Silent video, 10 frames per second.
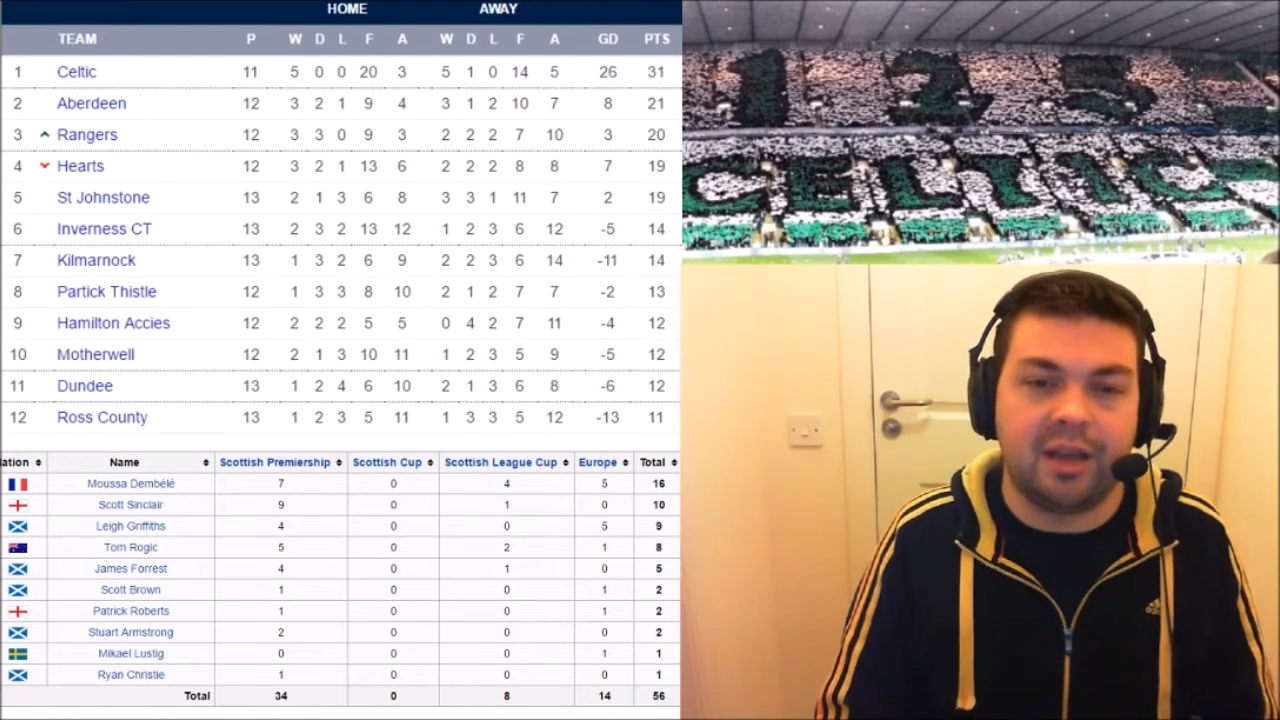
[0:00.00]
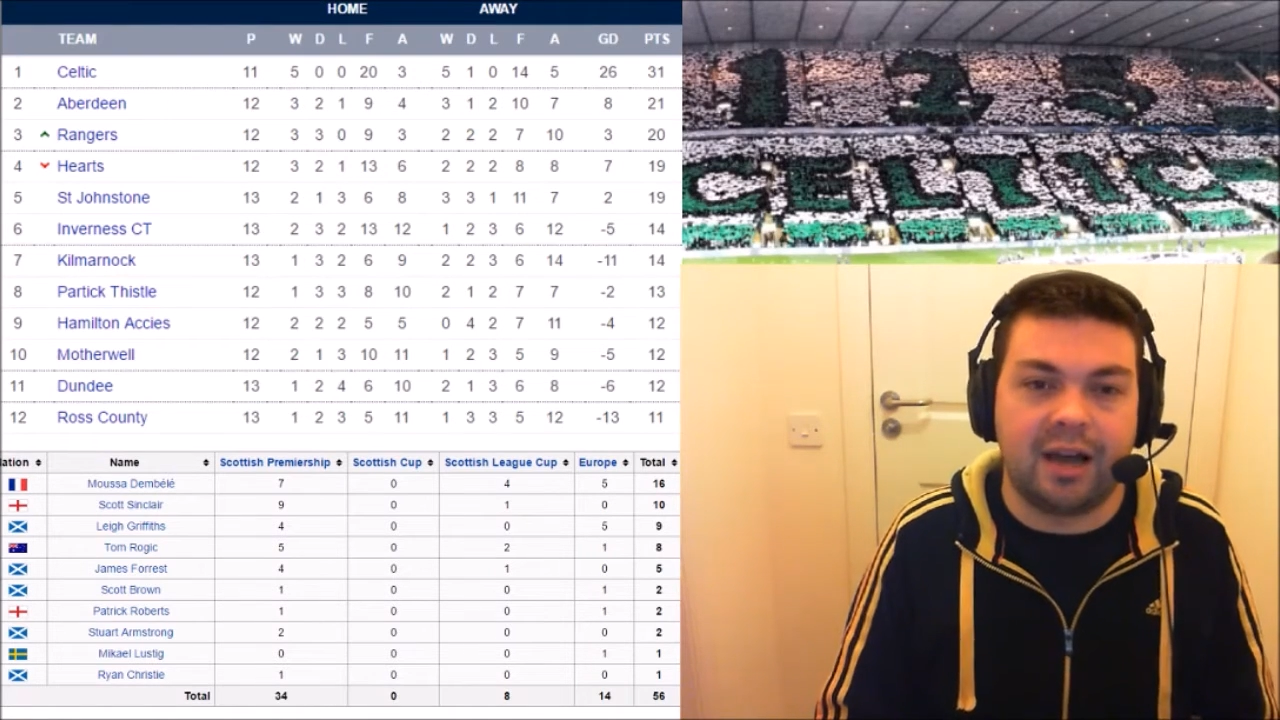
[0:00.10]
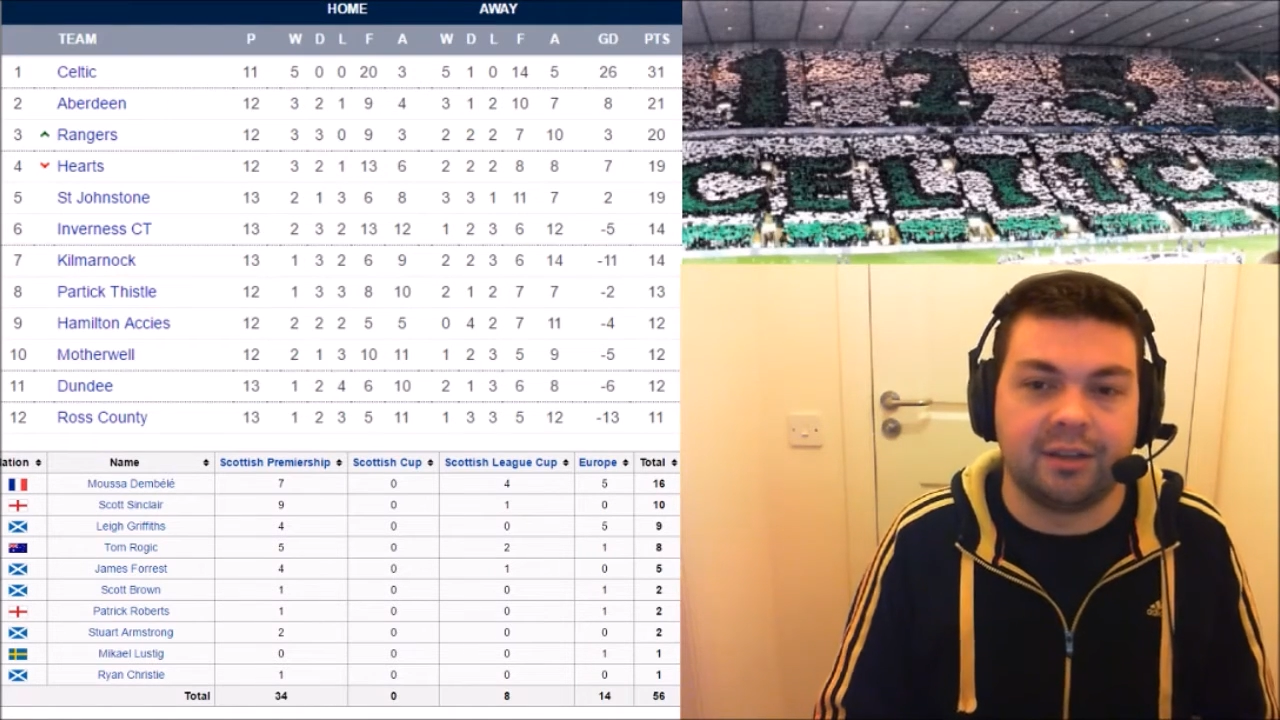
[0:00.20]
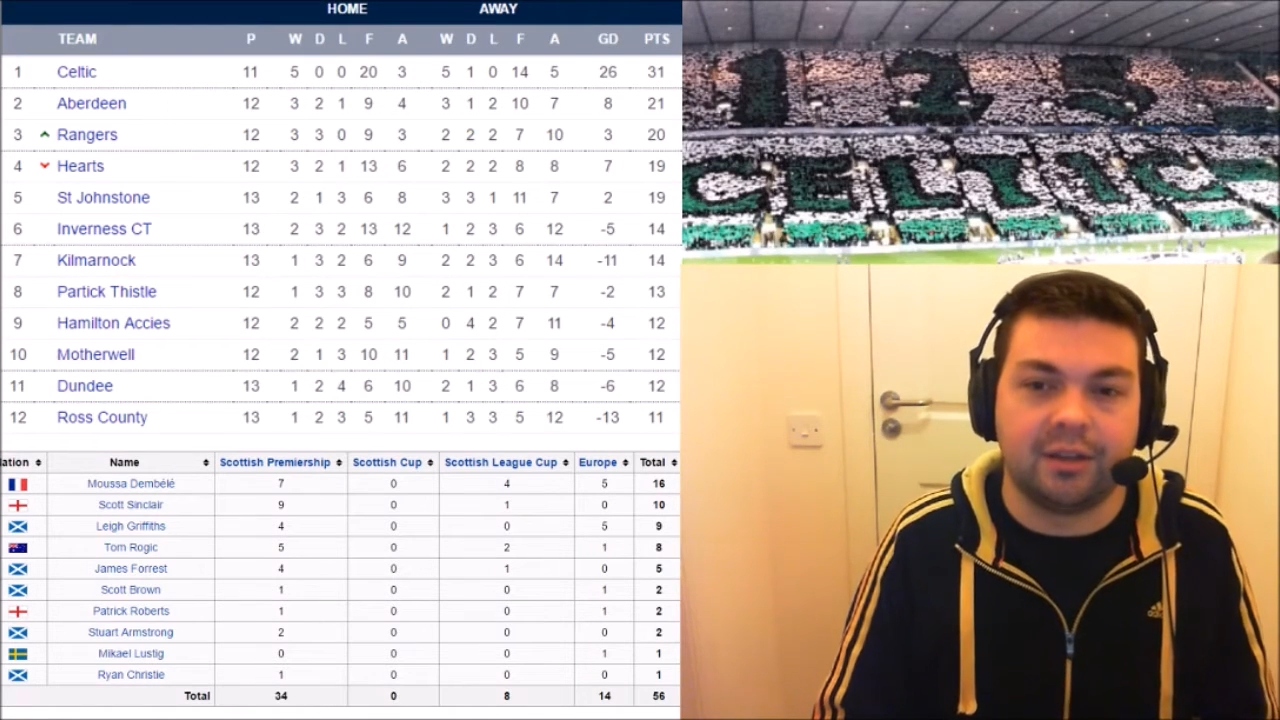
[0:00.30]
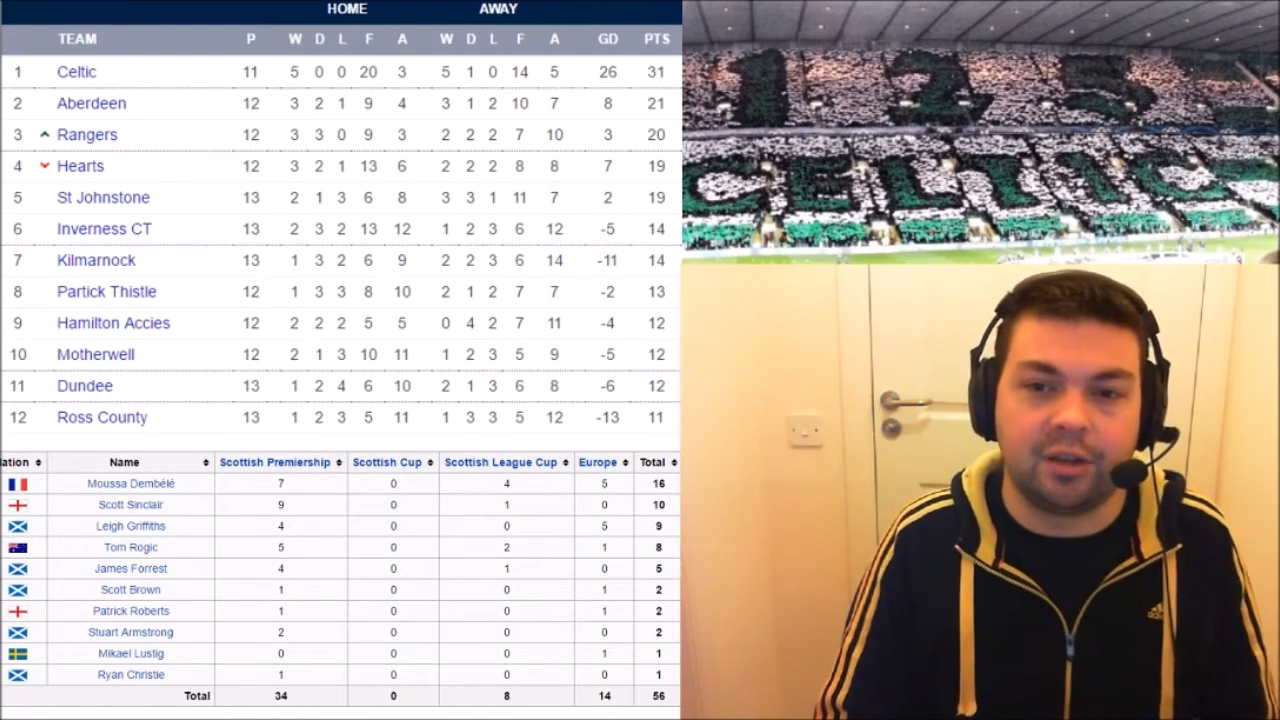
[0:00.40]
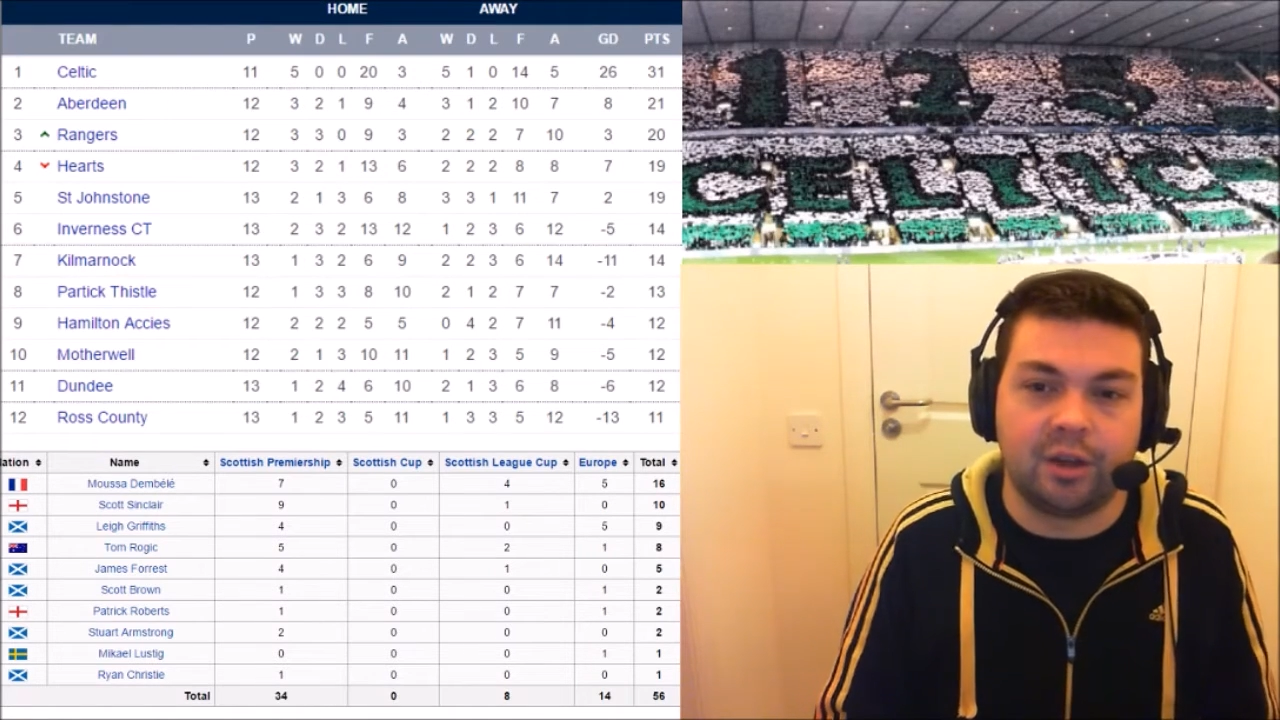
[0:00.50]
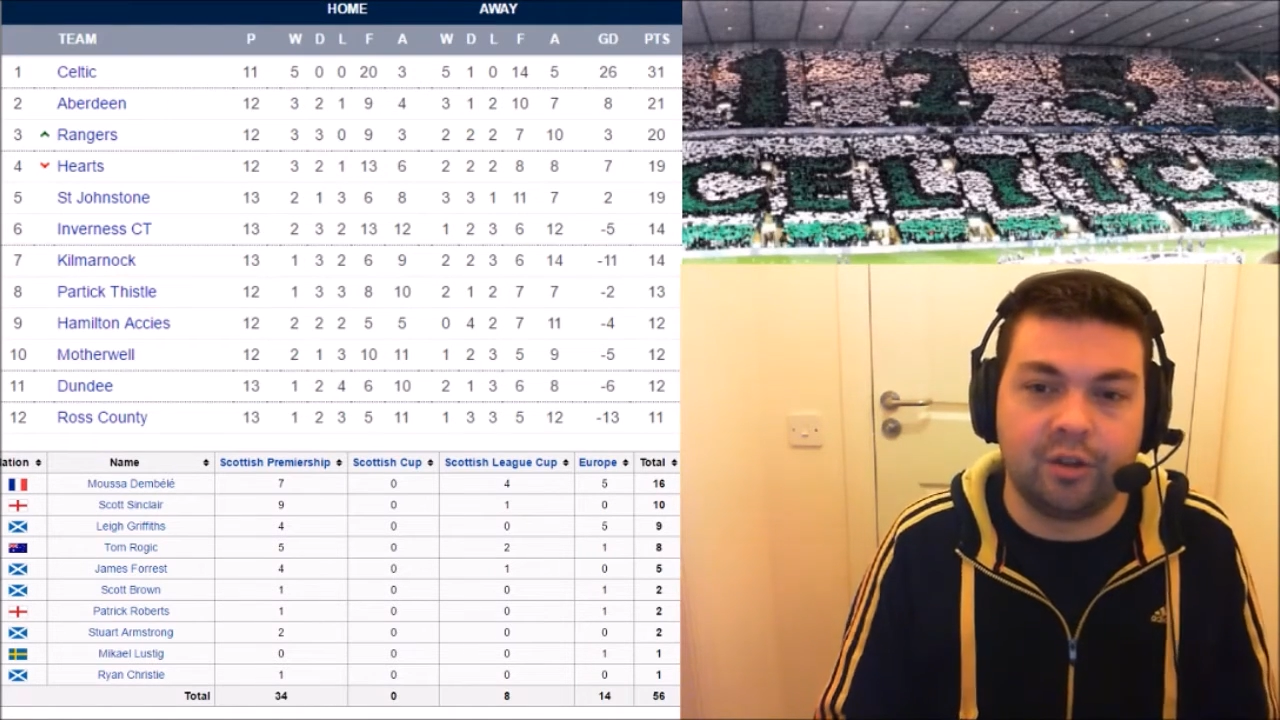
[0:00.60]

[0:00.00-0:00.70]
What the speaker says: harder than